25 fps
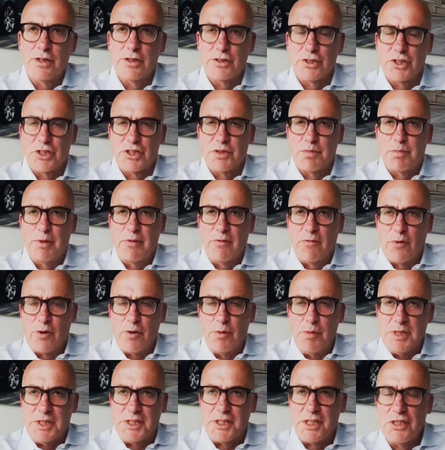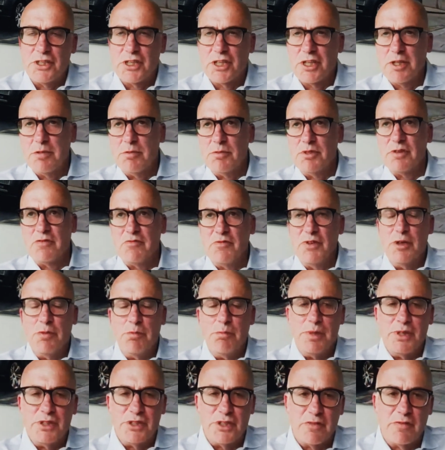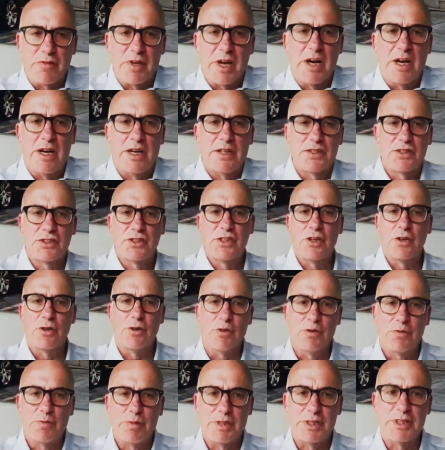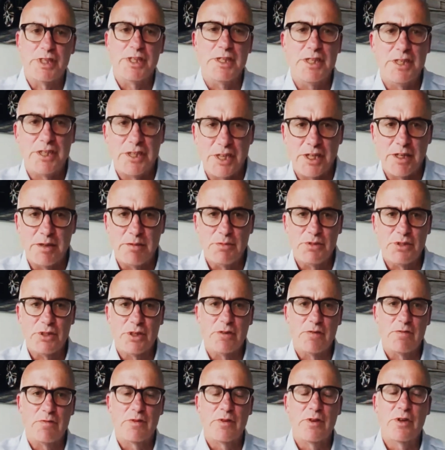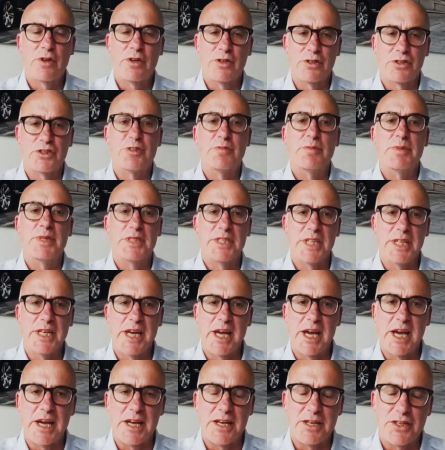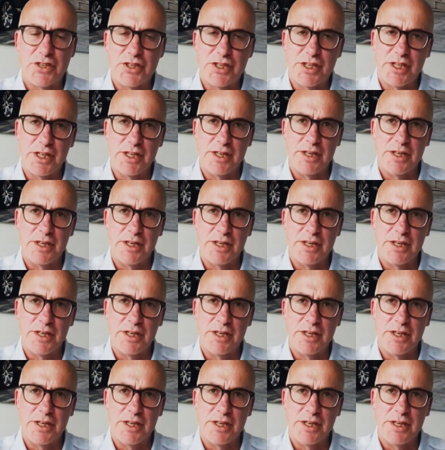not just performance in terms of numbers of cars sold, but in terms of customers engaged.